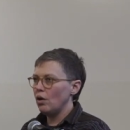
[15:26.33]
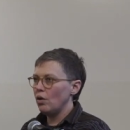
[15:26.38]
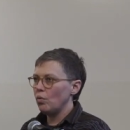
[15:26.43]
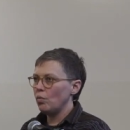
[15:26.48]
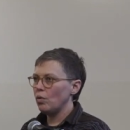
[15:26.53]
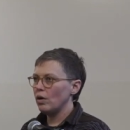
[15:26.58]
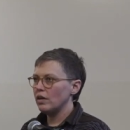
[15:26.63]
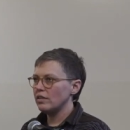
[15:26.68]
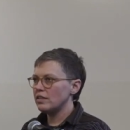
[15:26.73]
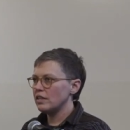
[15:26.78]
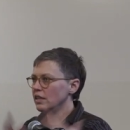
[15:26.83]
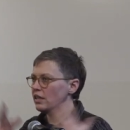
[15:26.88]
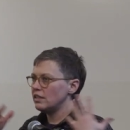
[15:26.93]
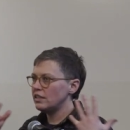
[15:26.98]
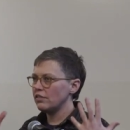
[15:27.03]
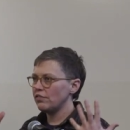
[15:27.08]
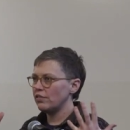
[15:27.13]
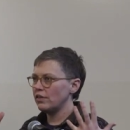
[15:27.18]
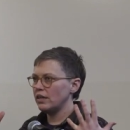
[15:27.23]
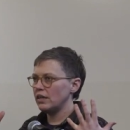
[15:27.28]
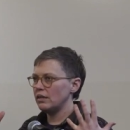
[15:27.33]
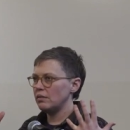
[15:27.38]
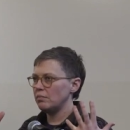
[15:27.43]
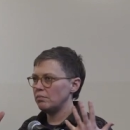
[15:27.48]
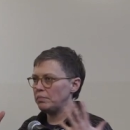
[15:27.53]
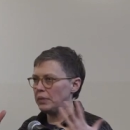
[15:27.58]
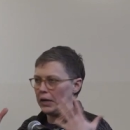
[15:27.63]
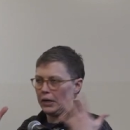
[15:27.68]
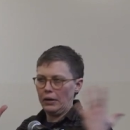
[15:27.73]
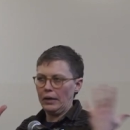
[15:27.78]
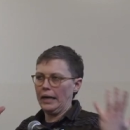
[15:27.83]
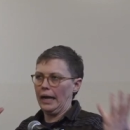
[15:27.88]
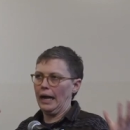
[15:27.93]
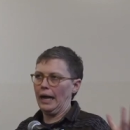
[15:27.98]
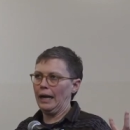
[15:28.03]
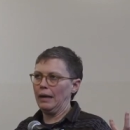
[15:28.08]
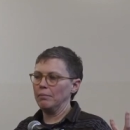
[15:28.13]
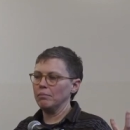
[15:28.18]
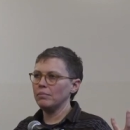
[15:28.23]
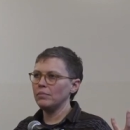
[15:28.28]
was in a different
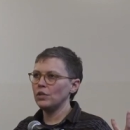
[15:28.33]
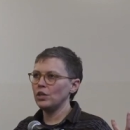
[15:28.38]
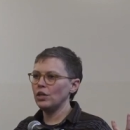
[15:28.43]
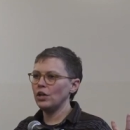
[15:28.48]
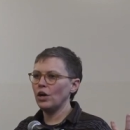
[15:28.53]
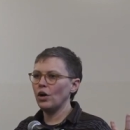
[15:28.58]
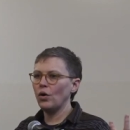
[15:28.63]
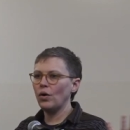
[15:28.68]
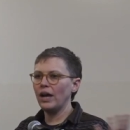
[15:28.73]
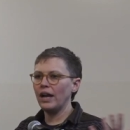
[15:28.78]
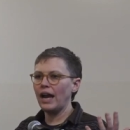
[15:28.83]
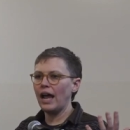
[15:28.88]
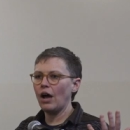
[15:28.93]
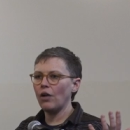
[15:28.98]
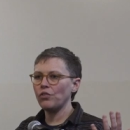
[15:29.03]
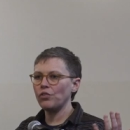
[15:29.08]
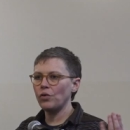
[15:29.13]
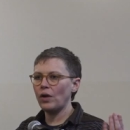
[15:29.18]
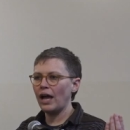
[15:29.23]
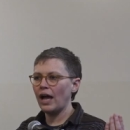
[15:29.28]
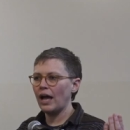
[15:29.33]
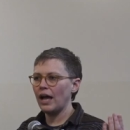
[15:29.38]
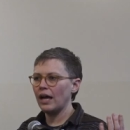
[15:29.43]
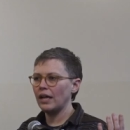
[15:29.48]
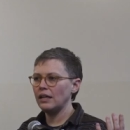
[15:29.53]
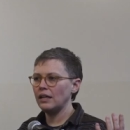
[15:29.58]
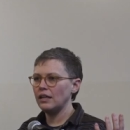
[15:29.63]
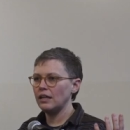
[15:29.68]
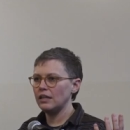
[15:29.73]
paradigm, you know, and also had